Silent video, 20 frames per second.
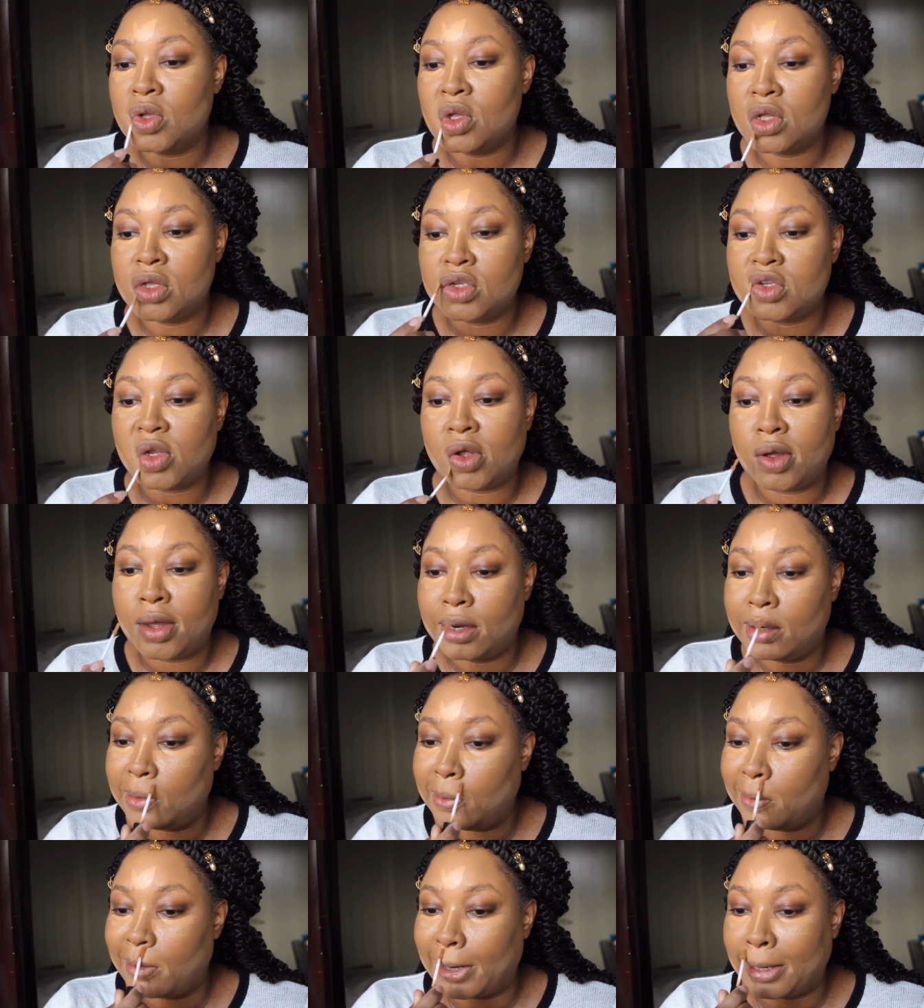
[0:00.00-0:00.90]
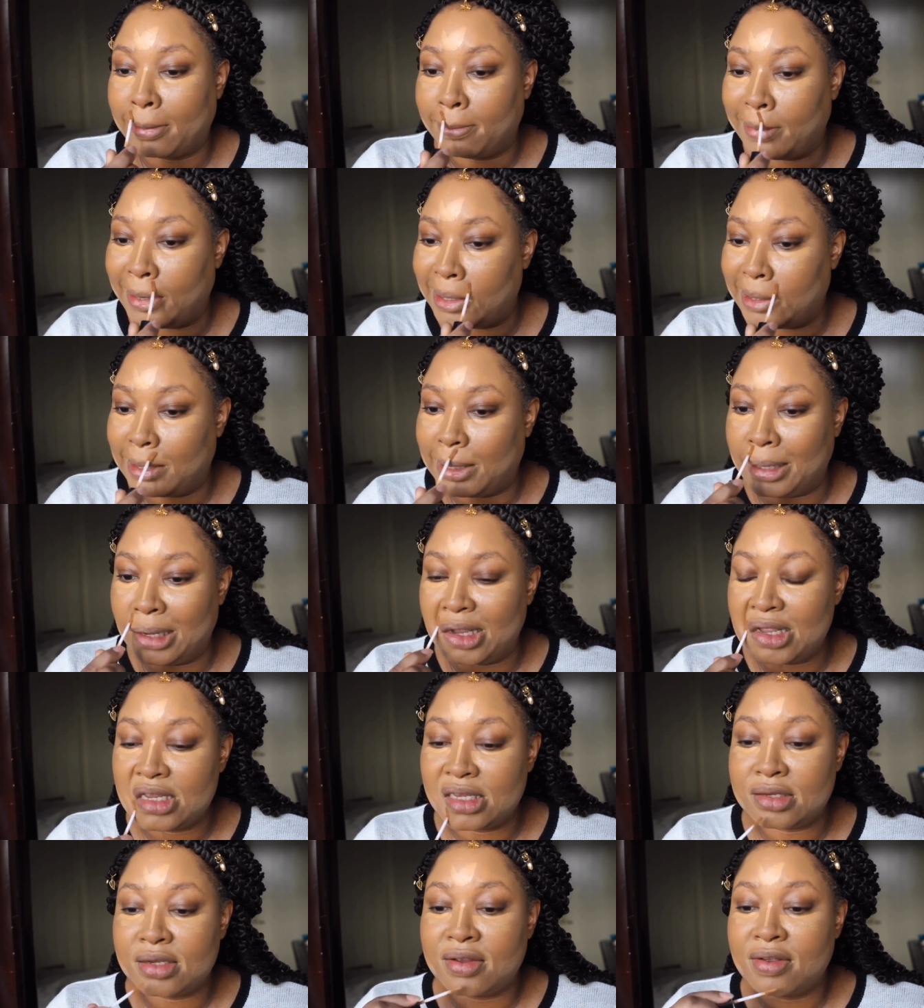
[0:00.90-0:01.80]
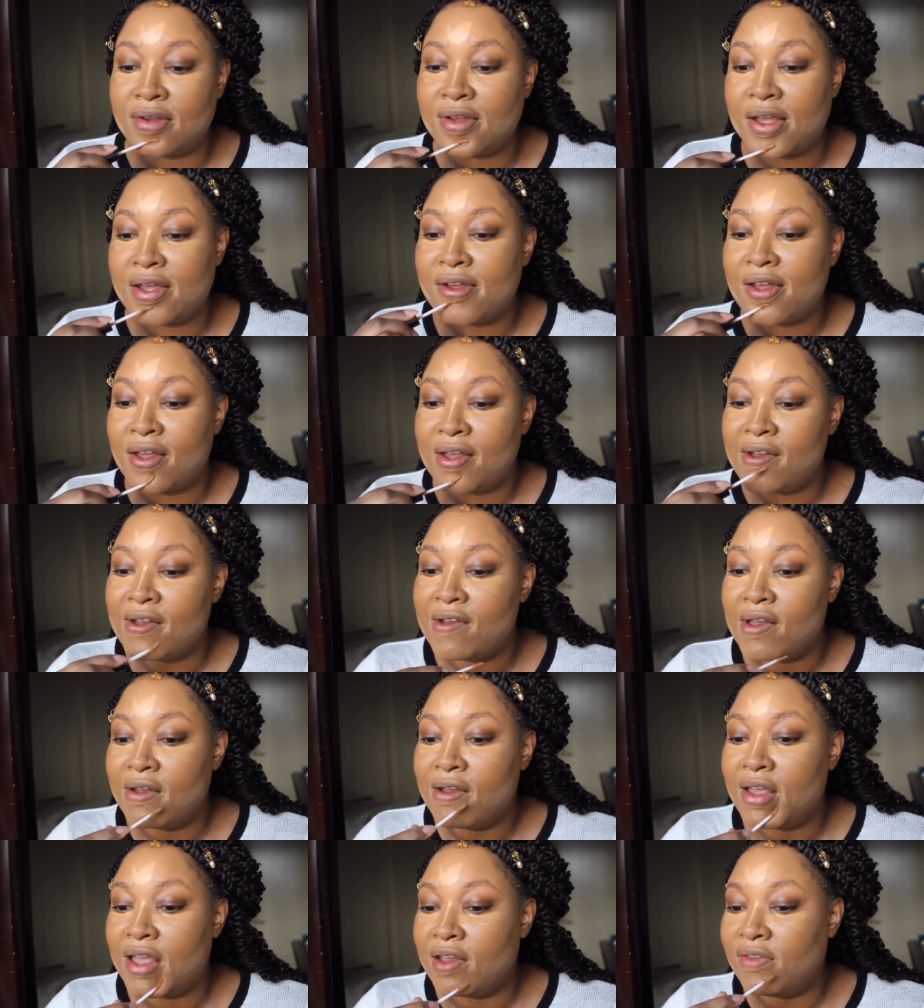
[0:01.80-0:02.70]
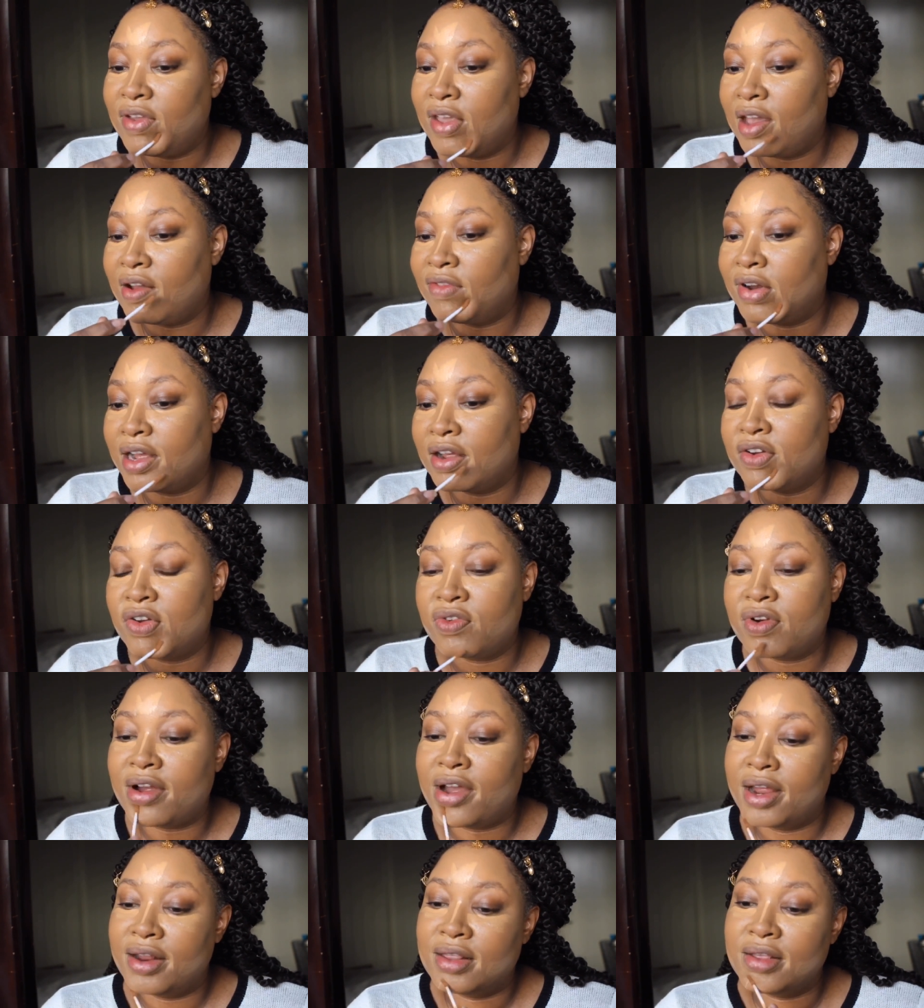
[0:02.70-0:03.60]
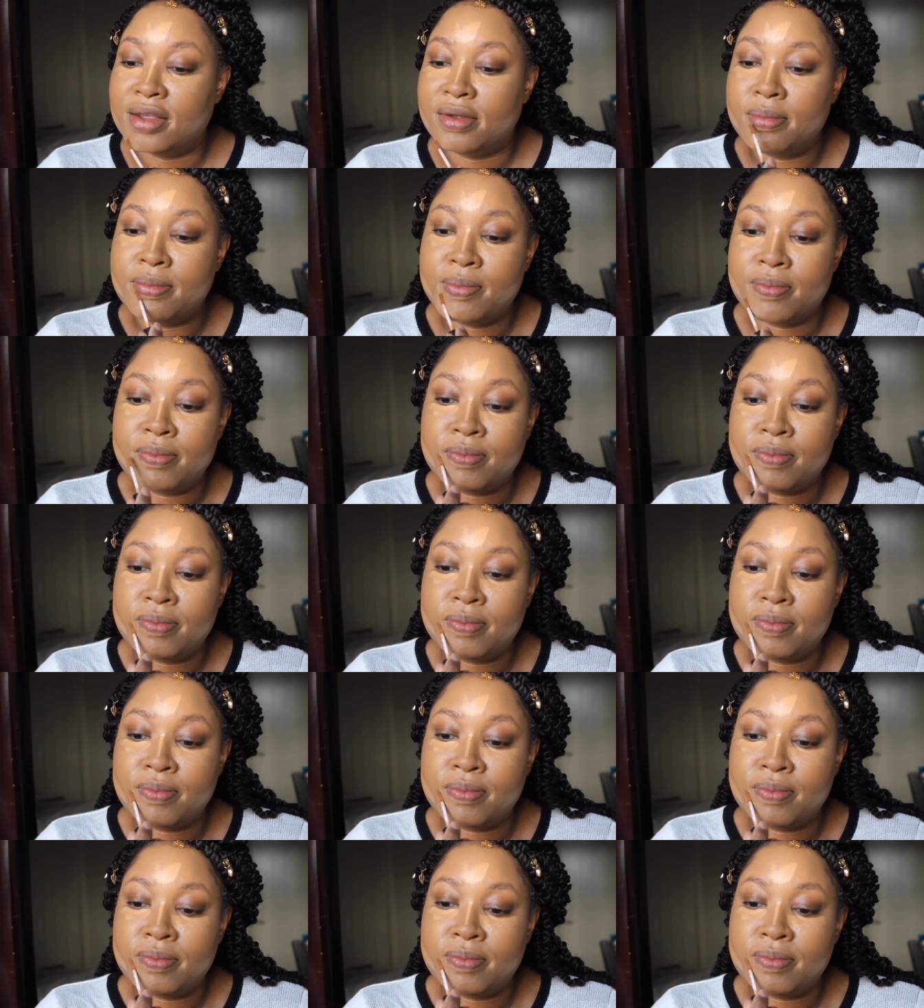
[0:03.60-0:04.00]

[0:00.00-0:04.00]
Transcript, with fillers: So I do recommend these if you have not tried them.